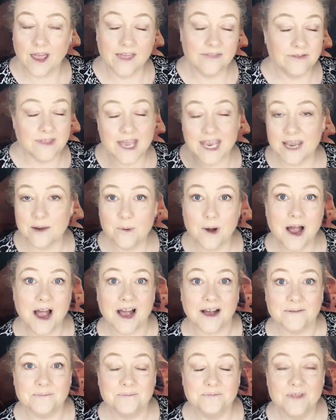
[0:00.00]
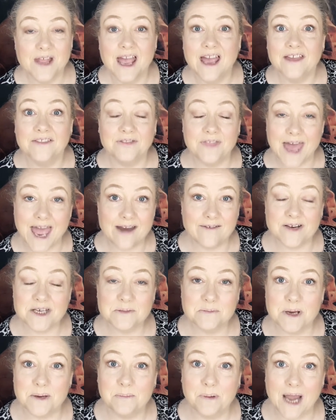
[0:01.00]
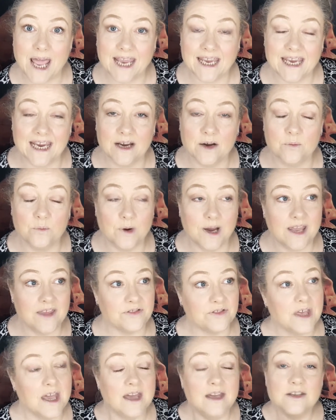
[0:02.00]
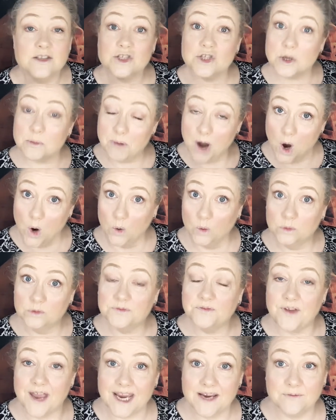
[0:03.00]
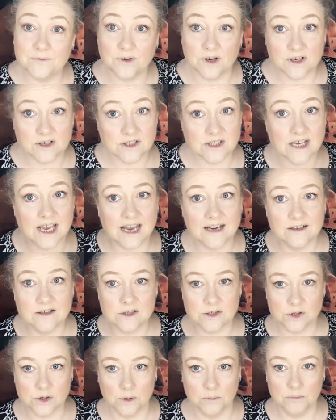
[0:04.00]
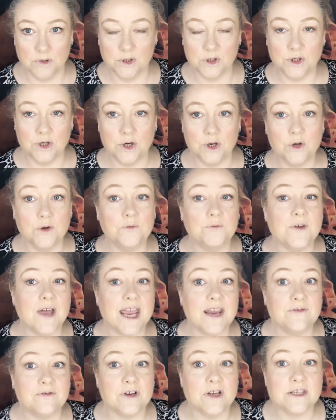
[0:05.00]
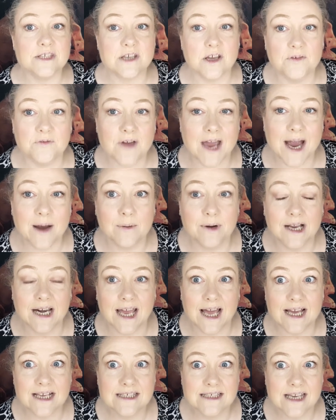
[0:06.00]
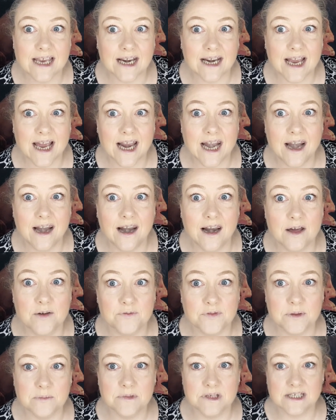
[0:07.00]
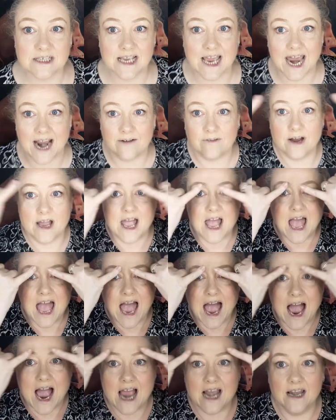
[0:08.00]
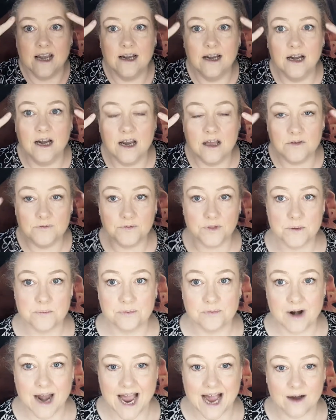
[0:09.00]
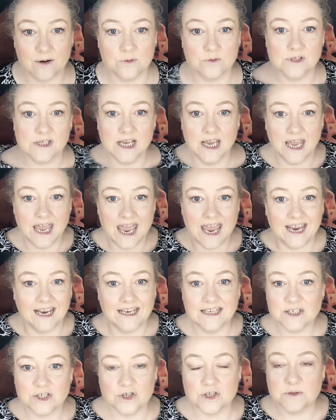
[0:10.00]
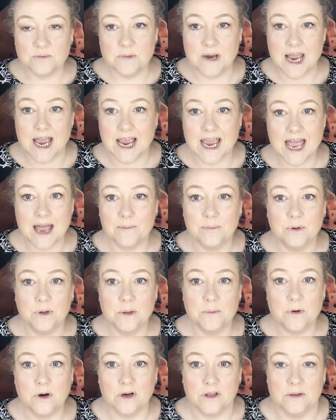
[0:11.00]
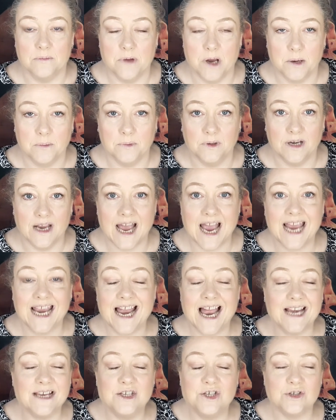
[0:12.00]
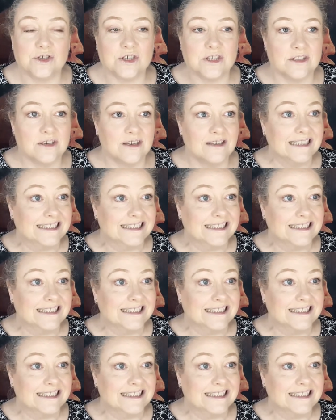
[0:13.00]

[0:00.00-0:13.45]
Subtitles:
And there you are. There is me playing with some old favourites and some new favourites of Hourglass, and I love the mascara, I love the brows. It's just me, I can't put them on at the moment. I just